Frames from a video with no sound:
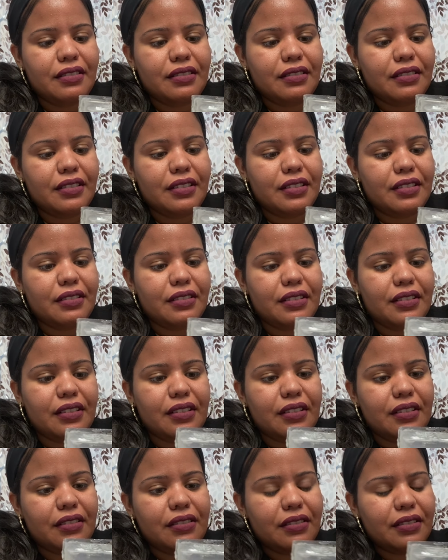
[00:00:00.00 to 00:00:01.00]
Sorry, I think
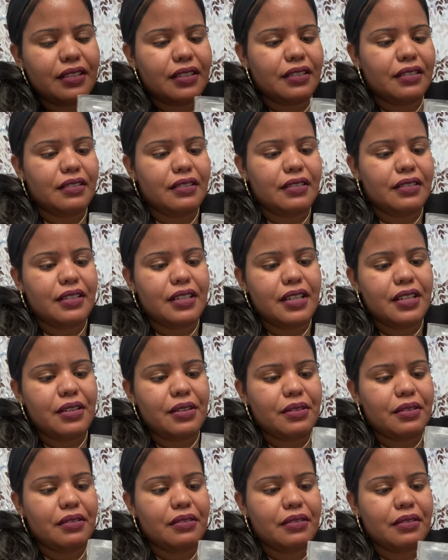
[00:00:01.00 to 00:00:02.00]
there's like a hair
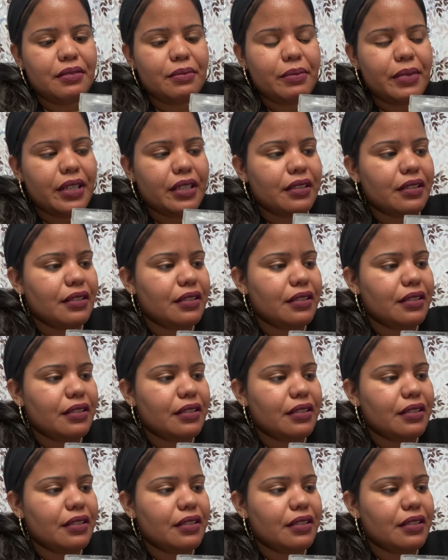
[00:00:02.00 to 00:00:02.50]
in the back.